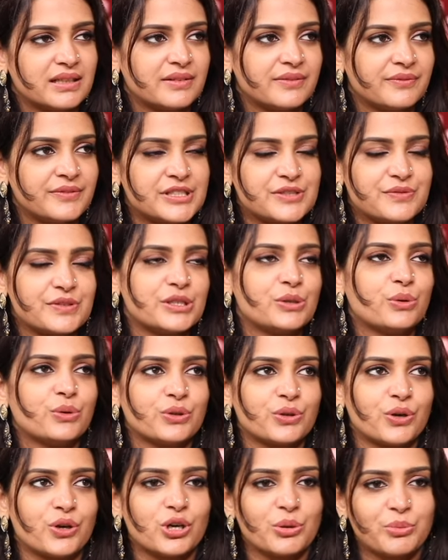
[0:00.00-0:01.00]
which we
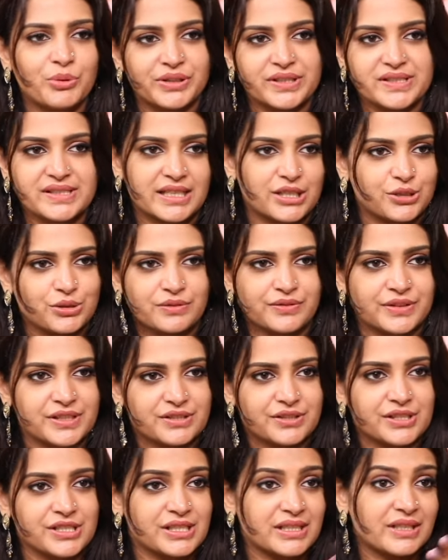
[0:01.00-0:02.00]
don't talk about, the sexual
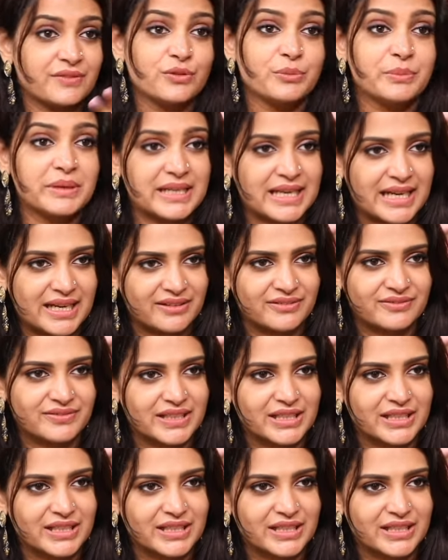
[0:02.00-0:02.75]
frustration that women have.